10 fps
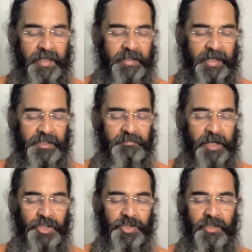That is
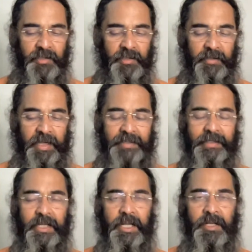mentioned as
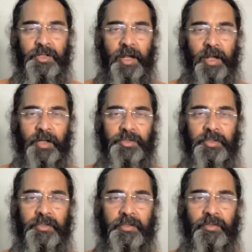an
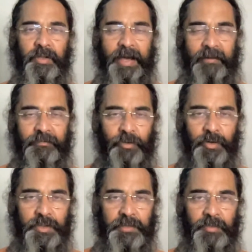introduction to the
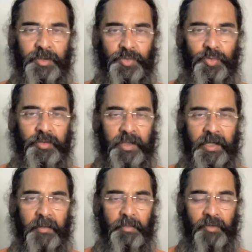aphorism or sutra
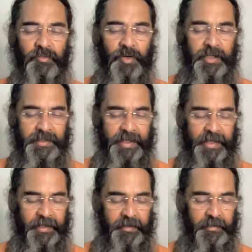number 42nd.